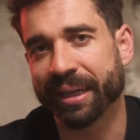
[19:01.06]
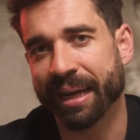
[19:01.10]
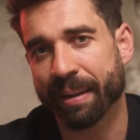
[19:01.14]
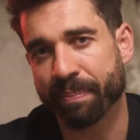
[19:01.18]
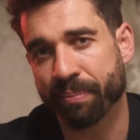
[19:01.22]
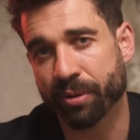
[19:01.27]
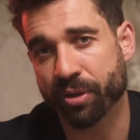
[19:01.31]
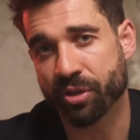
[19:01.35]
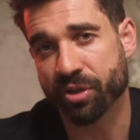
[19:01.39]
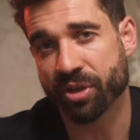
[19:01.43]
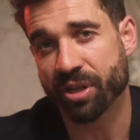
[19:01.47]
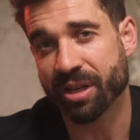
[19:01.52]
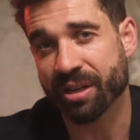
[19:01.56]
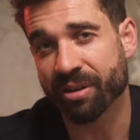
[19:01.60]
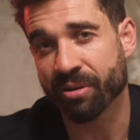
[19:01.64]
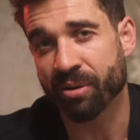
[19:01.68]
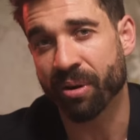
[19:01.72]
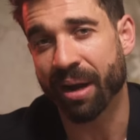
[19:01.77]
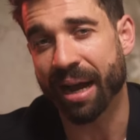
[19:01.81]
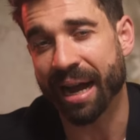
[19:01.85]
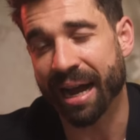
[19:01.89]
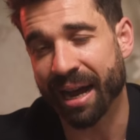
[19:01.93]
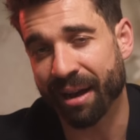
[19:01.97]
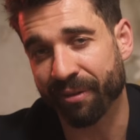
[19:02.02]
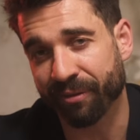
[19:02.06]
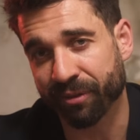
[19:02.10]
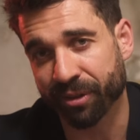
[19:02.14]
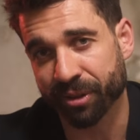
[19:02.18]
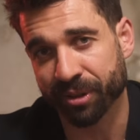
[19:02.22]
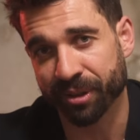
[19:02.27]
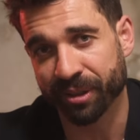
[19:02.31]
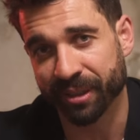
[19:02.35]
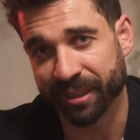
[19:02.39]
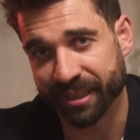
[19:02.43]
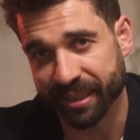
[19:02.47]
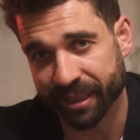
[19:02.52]
cappuccino
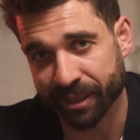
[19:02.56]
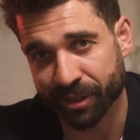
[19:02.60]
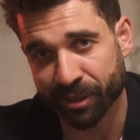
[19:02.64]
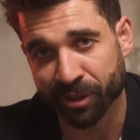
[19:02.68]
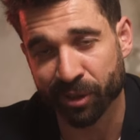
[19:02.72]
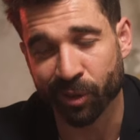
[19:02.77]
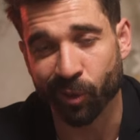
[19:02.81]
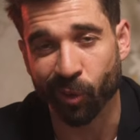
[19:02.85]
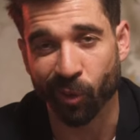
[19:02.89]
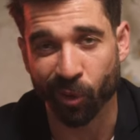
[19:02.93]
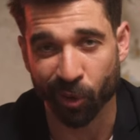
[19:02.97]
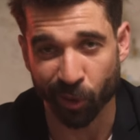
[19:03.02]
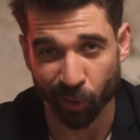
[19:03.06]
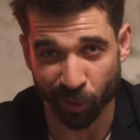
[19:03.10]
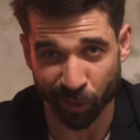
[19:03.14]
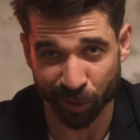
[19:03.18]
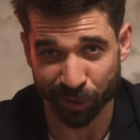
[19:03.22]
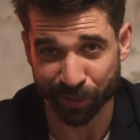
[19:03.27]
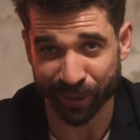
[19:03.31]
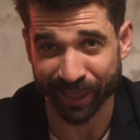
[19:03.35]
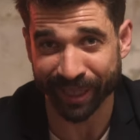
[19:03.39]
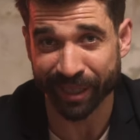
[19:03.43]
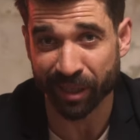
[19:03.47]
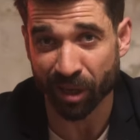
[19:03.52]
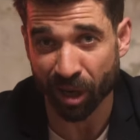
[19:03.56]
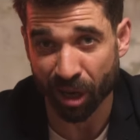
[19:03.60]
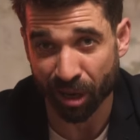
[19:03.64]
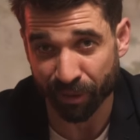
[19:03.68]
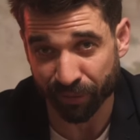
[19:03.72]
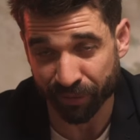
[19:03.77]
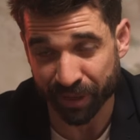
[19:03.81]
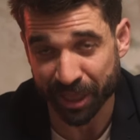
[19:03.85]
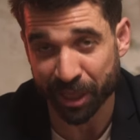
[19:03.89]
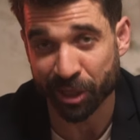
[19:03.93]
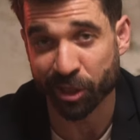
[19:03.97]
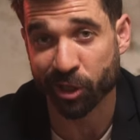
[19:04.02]
after dinner or ordering
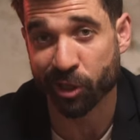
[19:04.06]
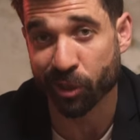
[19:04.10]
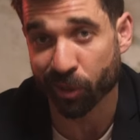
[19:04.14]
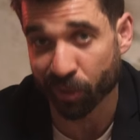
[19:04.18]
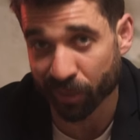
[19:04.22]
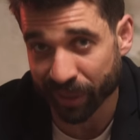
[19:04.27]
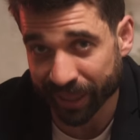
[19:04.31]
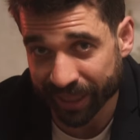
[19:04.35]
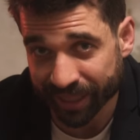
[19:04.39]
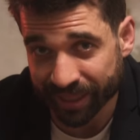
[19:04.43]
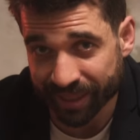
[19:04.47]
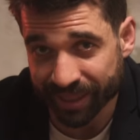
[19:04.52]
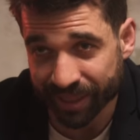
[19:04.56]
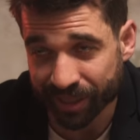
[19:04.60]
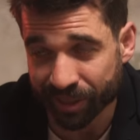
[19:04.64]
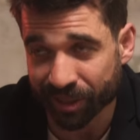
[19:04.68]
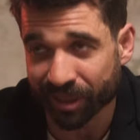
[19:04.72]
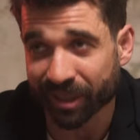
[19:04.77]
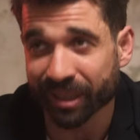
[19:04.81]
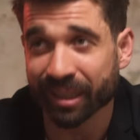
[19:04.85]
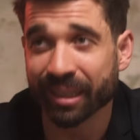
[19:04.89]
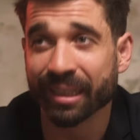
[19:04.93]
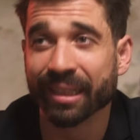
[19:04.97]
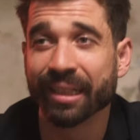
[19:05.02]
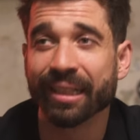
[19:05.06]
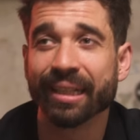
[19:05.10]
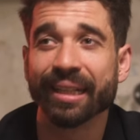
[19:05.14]
coffee during dinner.